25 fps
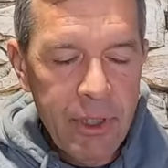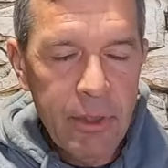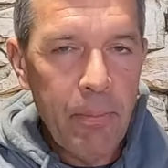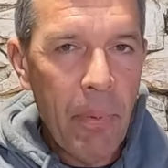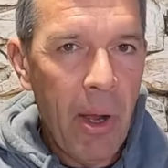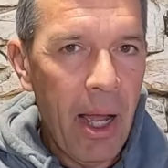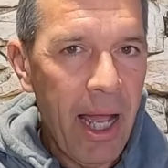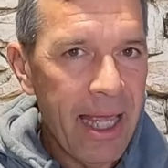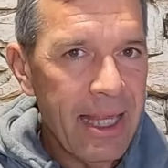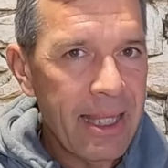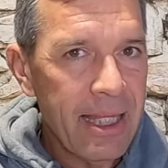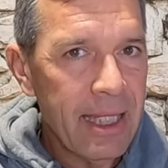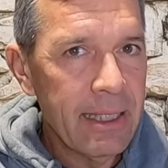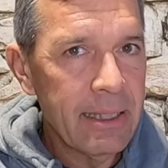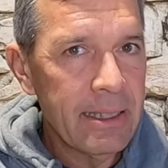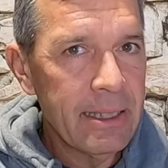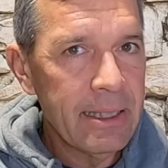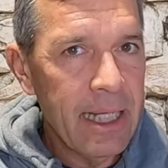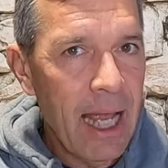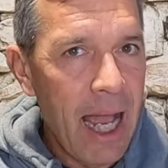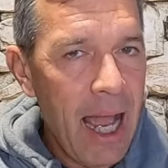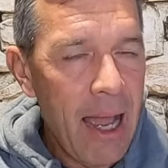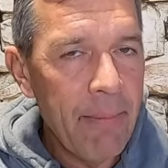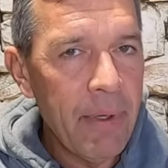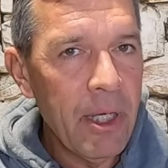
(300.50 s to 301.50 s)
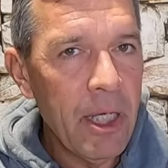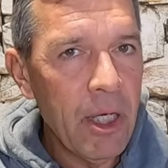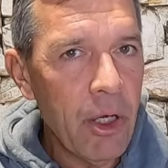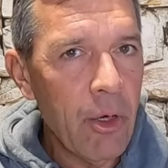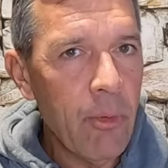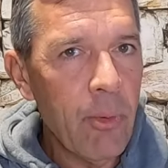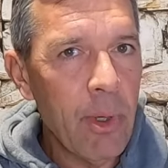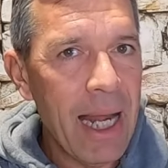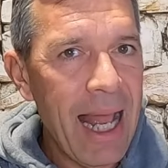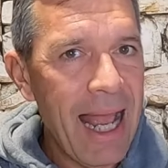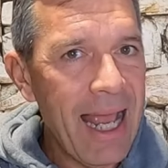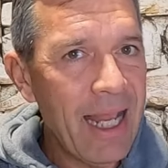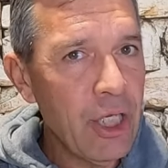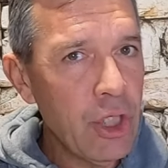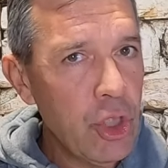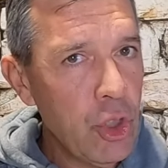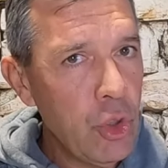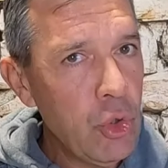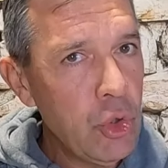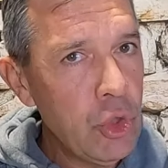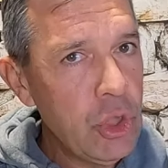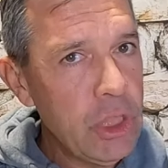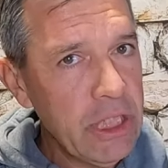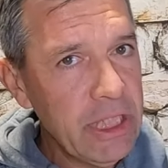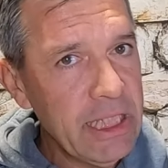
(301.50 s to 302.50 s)
is probably the time of year when I
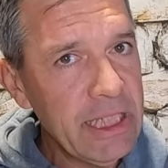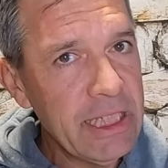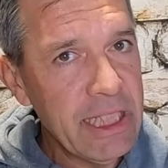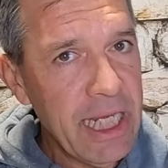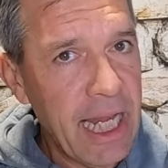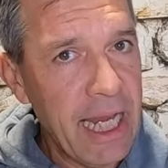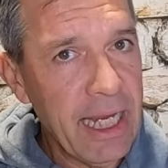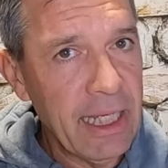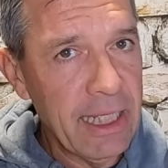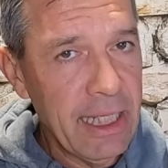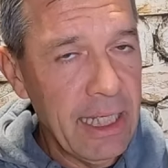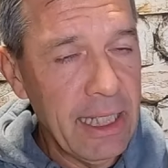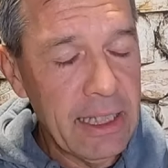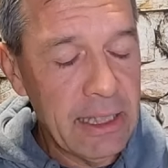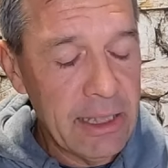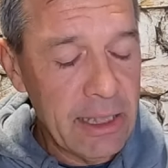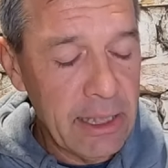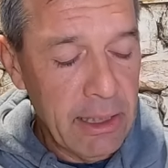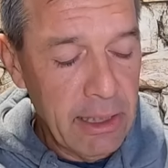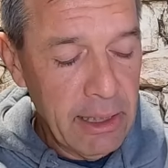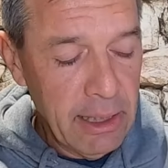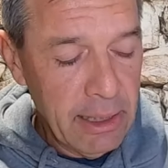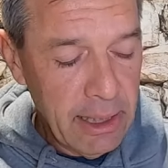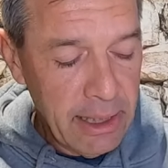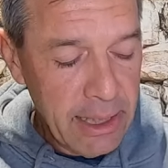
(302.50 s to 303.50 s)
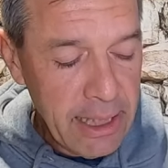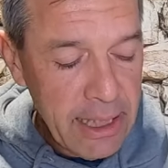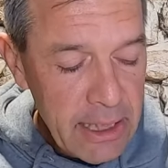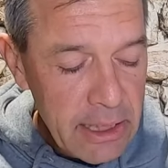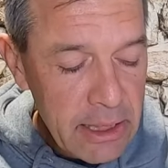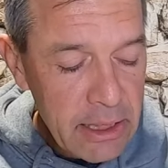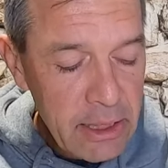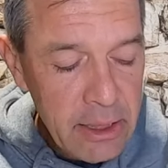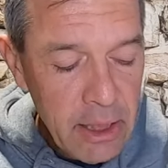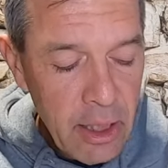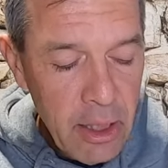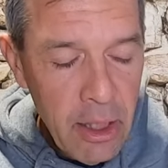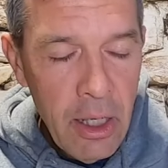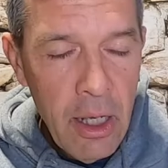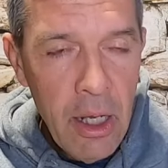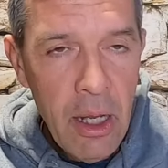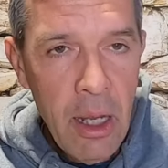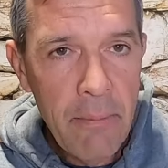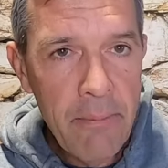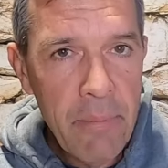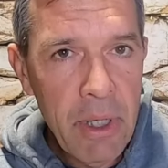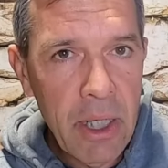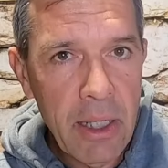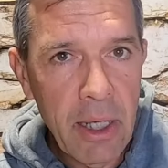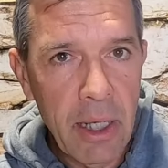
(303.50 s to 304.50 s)
use these techniques the least,
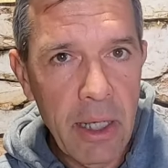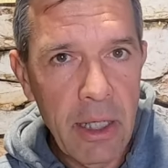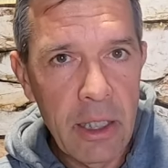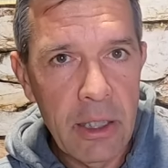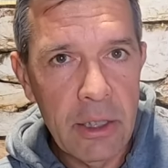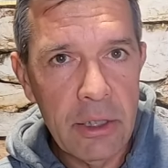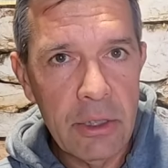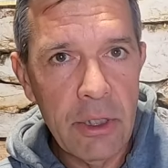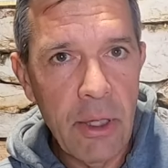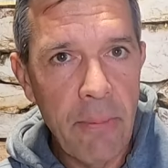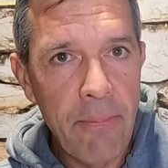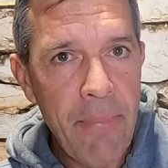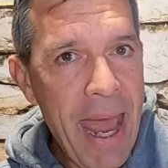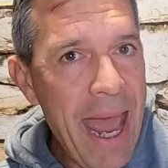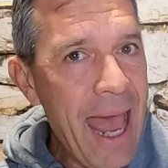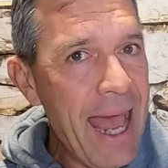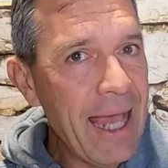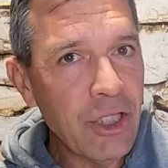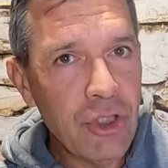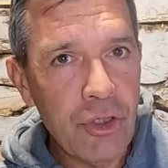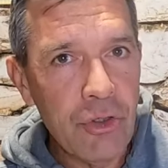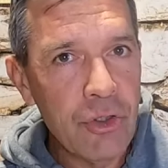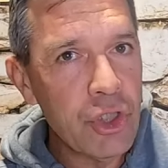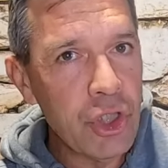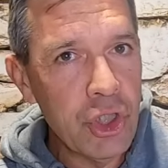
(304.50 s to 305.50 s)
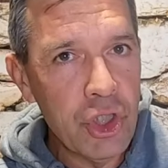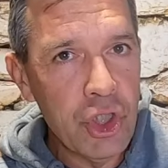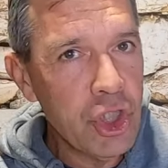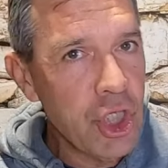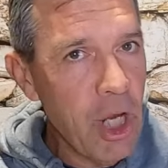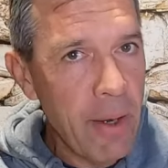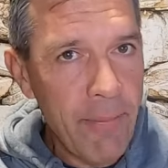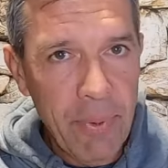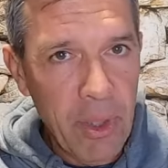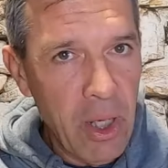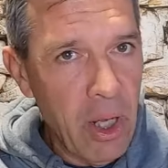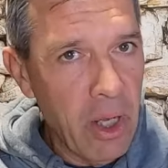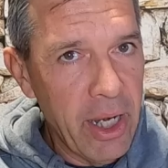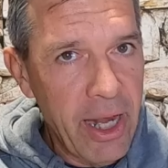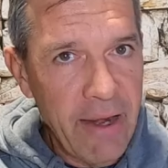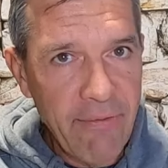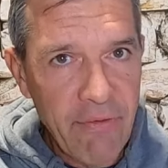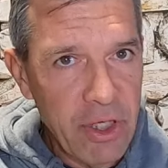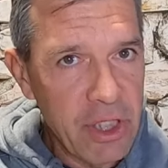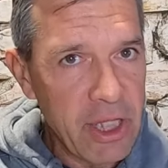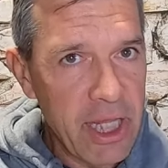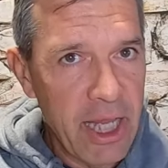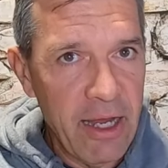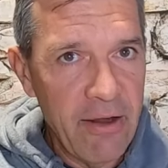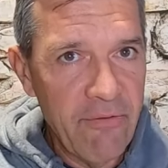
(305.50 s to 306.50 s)
because the bass are just jumping on
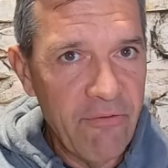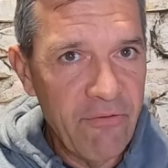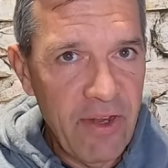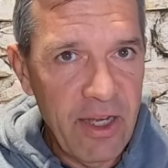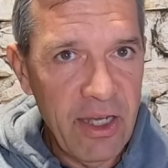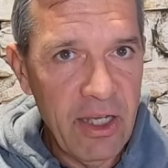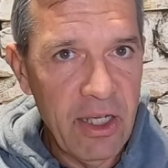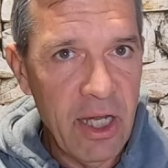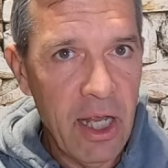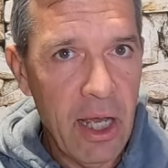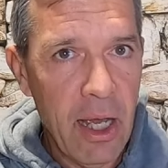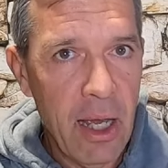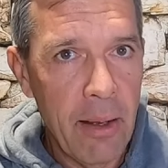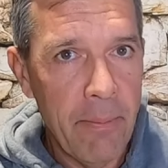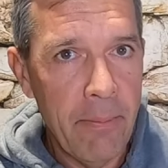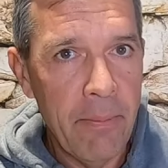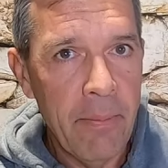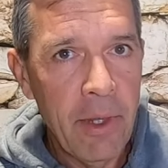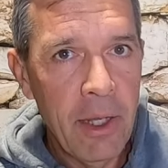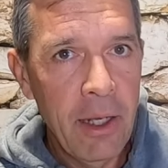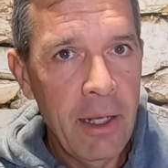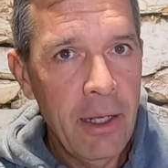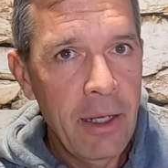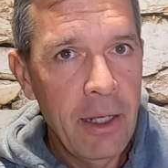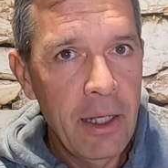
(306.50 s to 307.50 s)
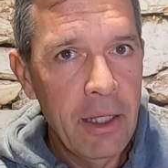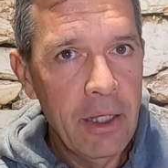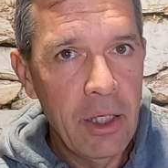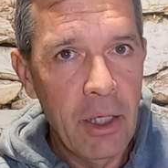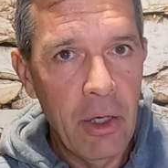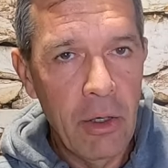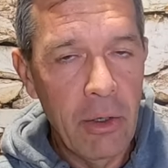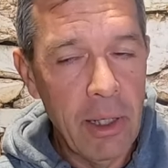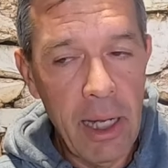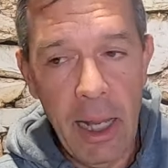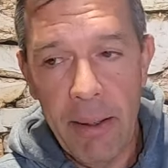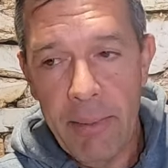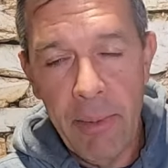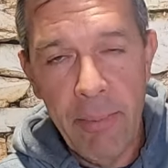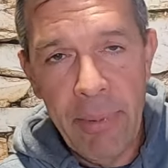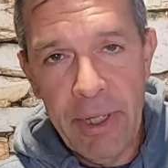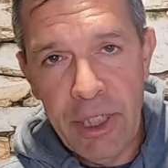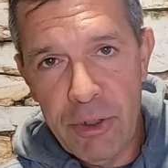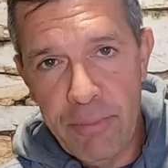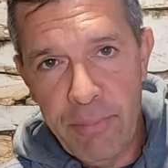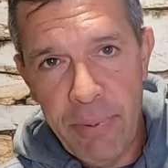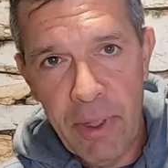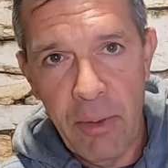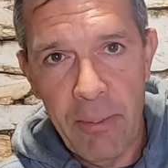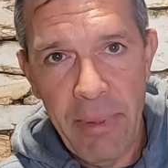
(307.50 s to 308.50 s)
everything, feeding up, you know, and I'm a
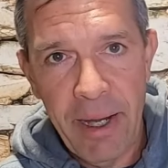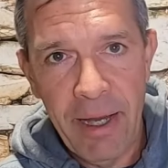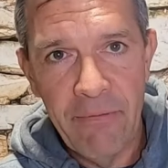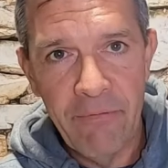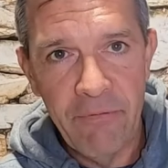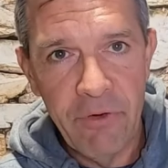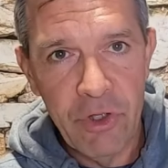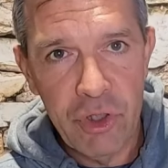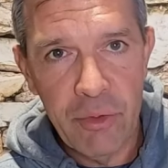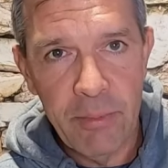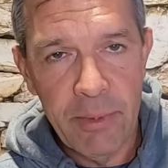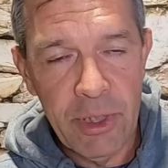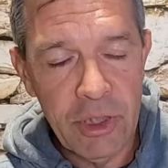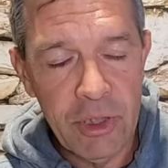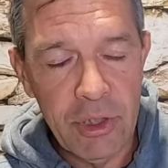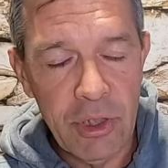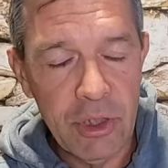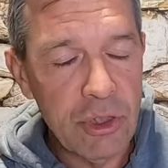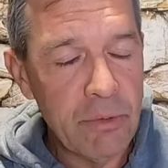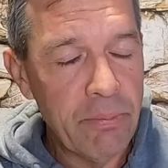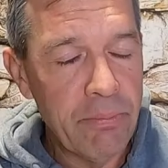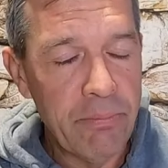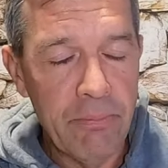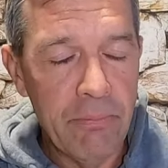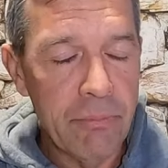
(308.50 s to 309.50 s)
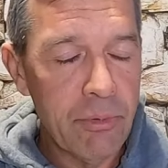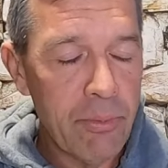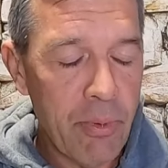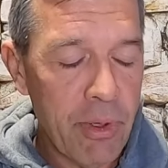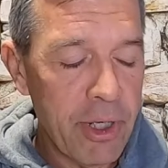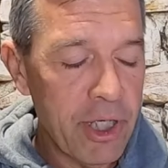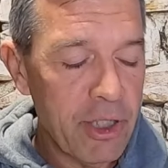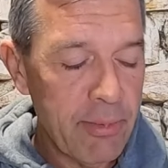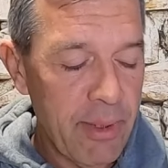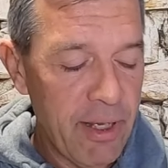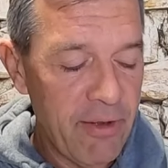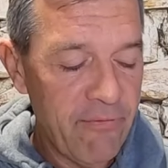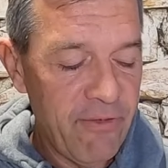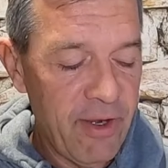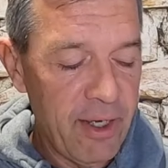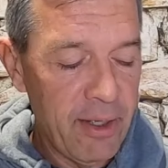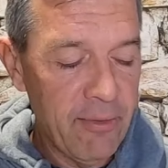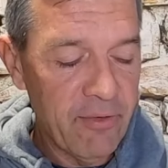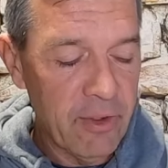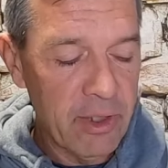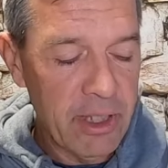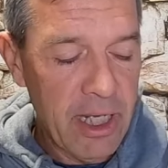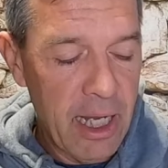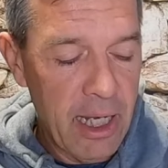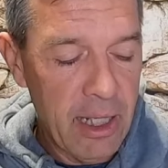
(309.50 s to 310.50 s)
big spinnerbait fisherman, so spring's my
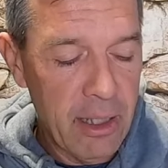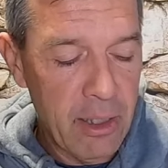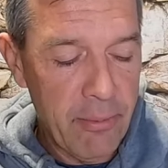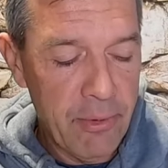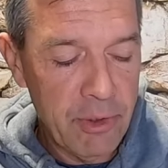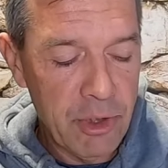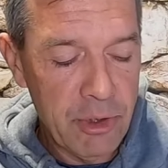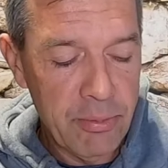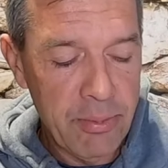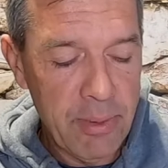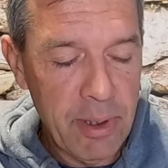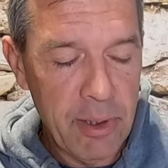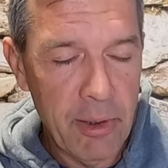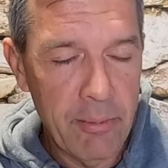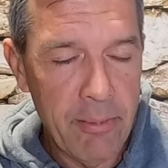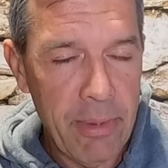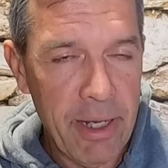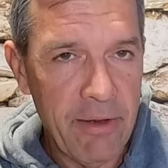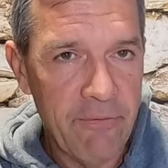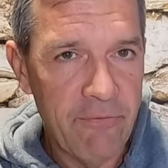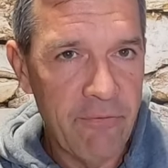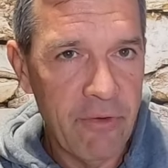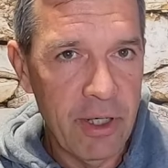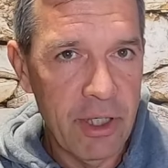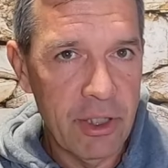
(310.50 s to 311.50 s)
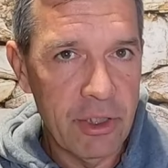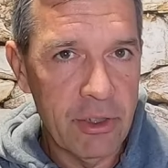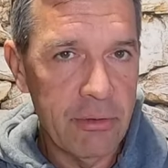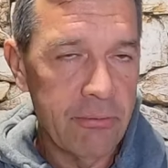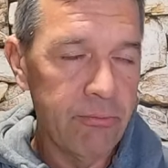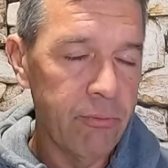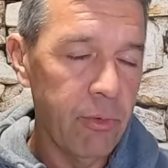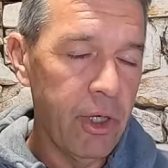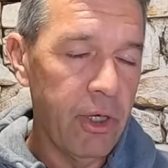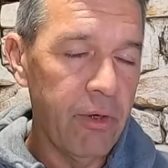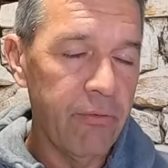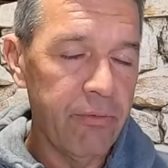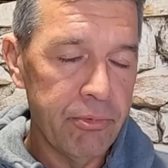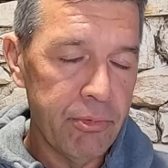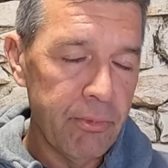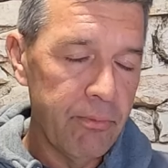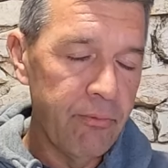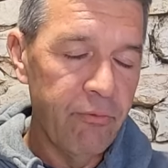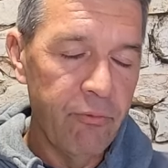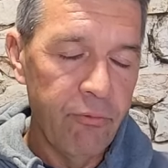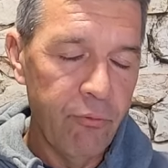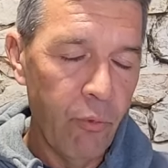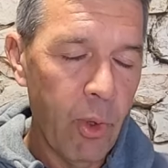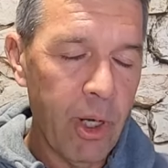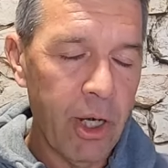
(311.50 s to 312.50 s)
favorite time to spinnerbait fish. Well,
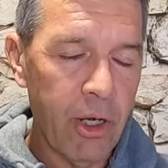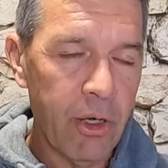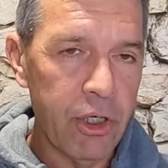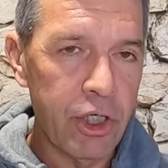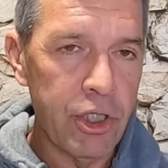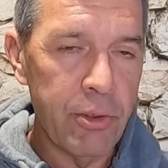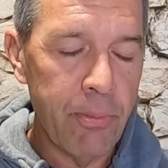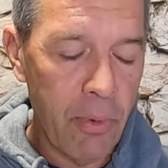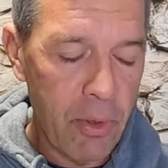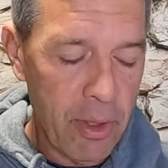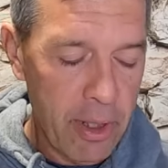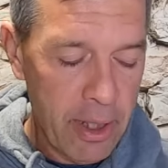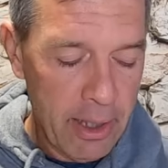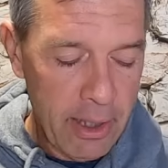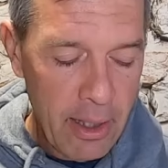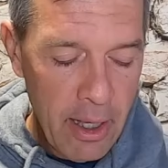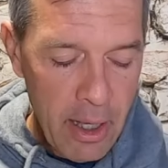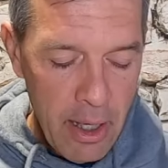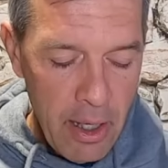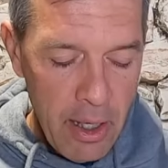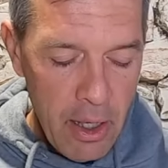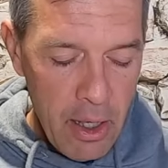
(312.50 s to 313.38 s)
winter and spring.